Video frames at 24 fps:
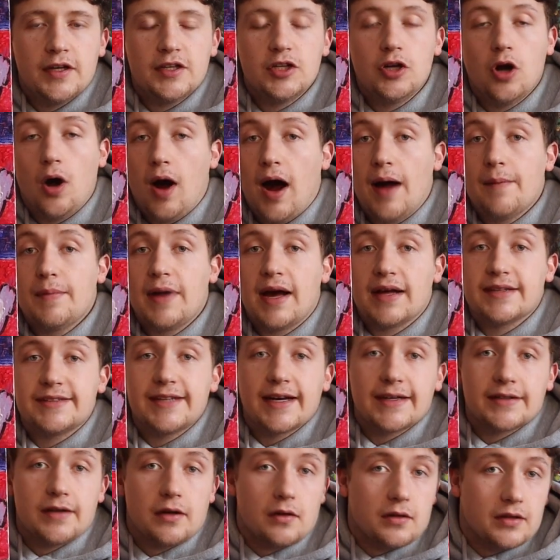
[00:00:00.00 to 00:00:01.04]
you know, I'm not
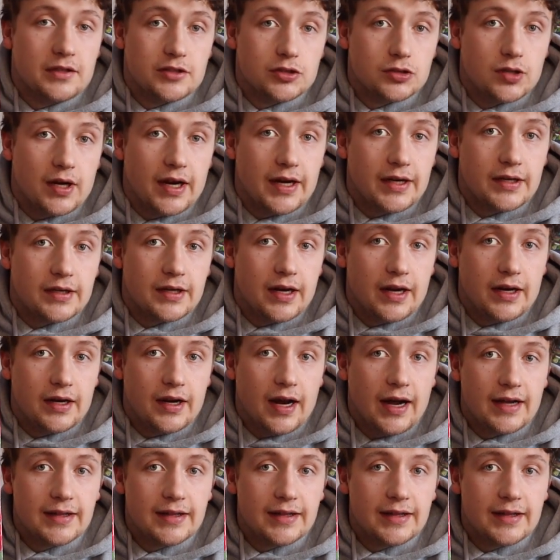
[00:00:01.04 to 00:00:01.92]
technically trained, and